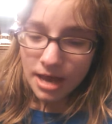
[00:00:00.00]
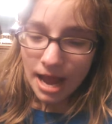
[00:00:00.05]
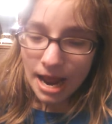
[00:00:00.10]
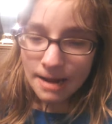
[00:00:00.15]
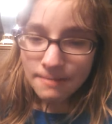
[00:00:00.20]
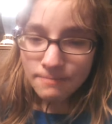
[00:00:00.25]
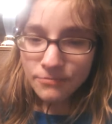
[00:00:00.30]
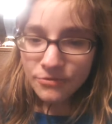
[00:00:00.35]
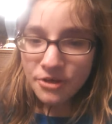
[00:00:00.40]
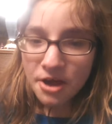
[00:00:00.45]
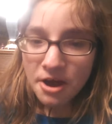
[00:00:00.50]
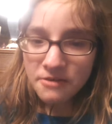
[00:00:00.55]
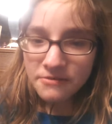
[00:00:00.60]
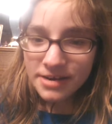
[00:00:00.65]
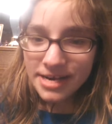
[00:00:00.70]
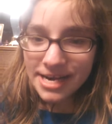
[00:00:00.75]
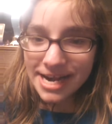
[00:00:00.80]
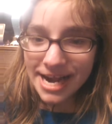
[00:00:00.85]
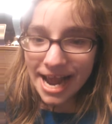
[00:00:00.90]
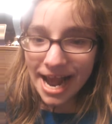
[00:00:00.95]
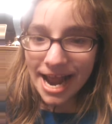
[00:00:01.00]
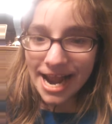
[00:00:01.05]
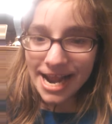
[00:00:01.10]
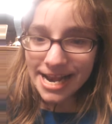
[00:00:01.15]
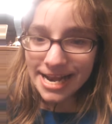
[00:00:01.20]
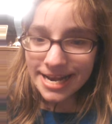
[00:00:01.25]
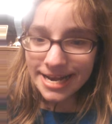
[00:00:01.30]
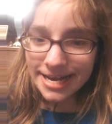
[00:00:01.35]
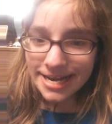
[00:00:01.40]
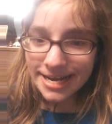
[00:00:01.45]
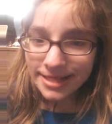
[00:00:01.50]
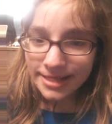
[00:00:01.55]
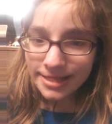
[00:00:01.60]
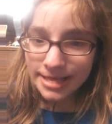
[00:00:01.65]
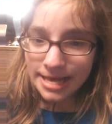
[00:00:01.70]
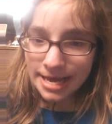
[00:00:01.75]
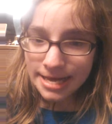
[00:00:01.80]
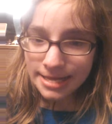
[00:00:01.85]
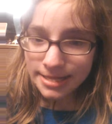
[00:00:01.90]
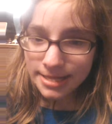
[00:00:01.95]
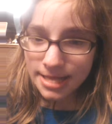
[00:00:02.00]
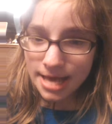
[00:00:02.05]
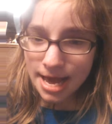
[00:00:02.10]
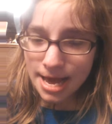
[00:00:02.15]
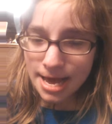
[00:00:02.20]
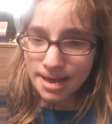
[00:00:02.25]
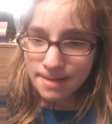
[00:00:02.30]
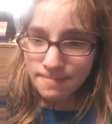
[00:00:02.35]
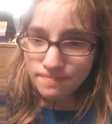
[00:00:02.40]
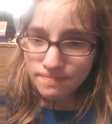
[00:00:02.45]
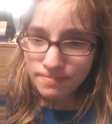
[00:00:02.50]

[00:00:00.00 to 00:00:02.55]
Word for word: I'm sorry I said that,